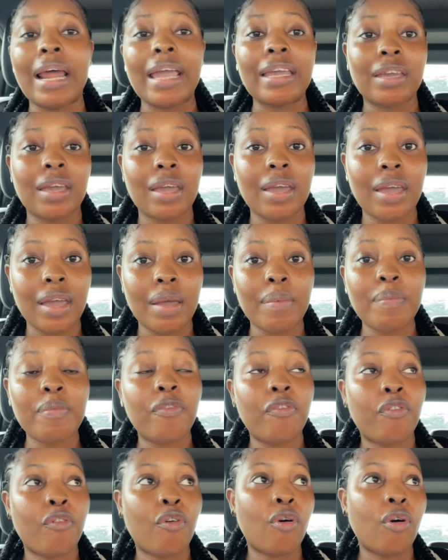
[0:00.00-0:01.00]
I came
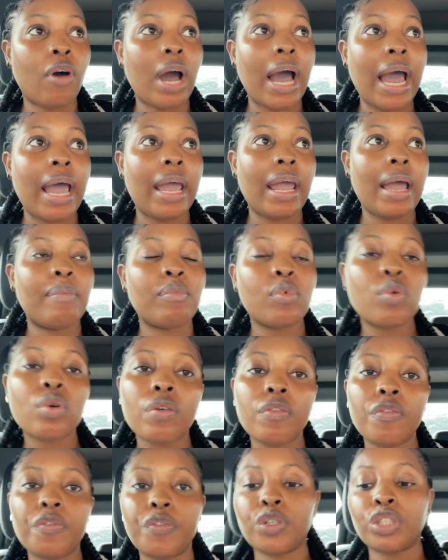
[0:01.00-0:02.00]
for. I am
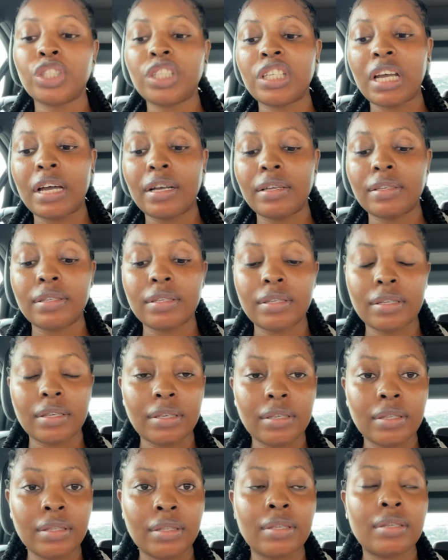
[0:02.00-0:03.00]
looking for chia
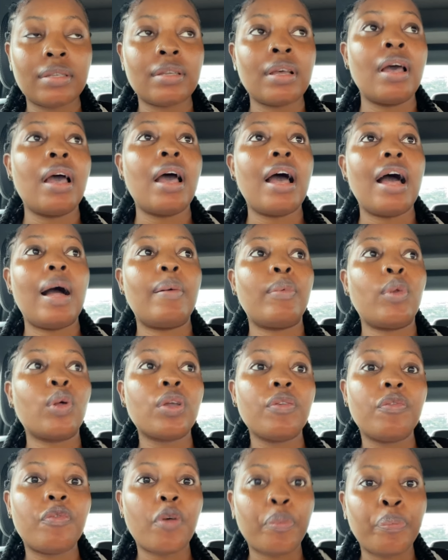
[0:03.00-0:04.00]
seeds, I'm
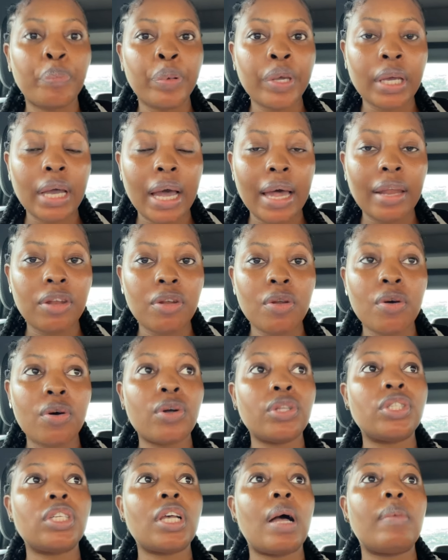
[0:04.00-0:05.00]
looking for pecan
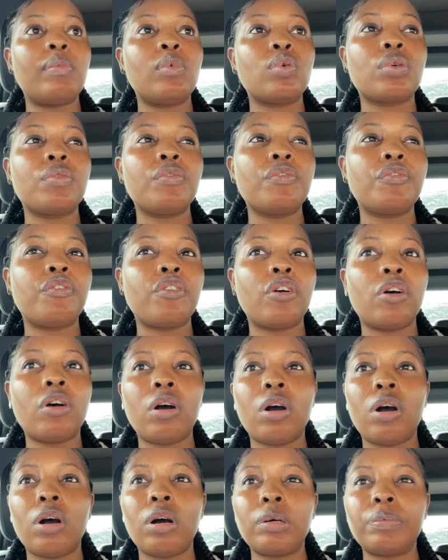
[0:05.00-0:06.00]
nut, I'm looking
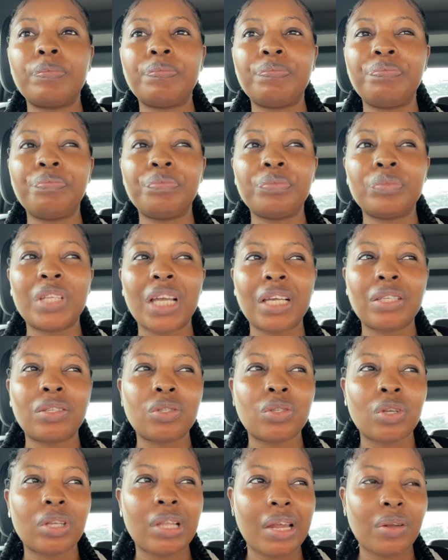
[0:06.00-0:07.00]
for there's
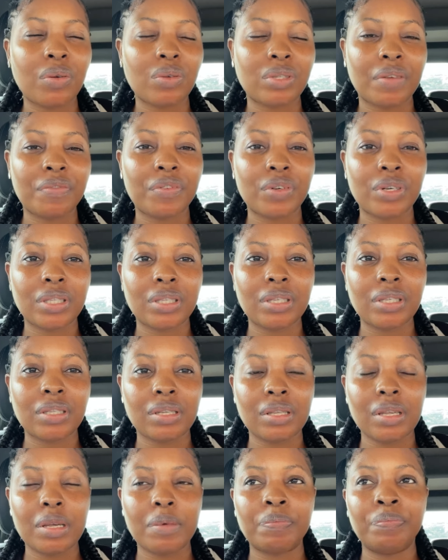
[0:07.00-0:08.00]
this other nut, I've forgotten
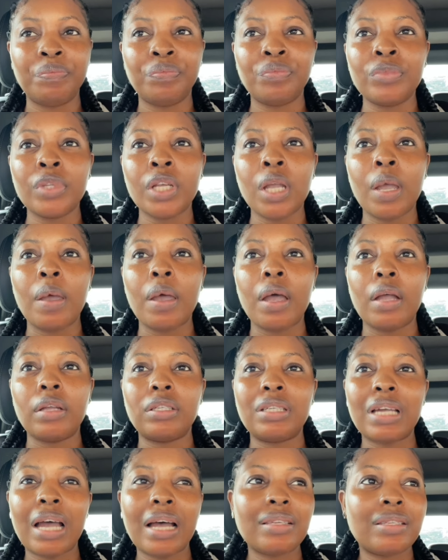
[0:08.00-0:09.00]
the
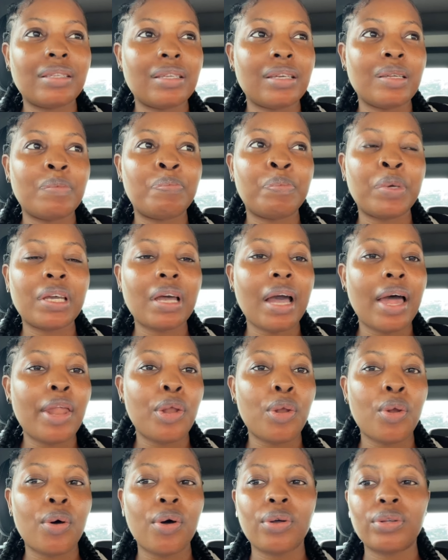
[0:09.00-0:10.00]
name. Chia seed,
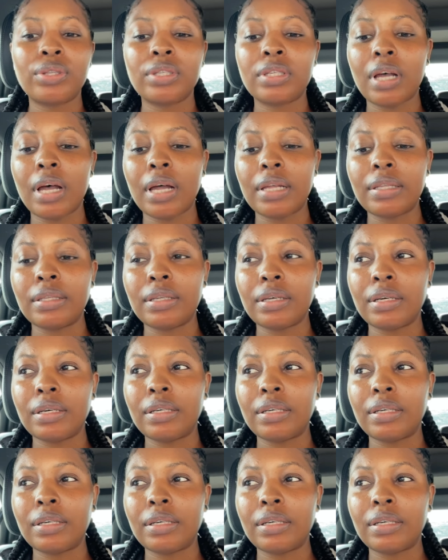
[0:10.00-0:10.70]
pecan nut, and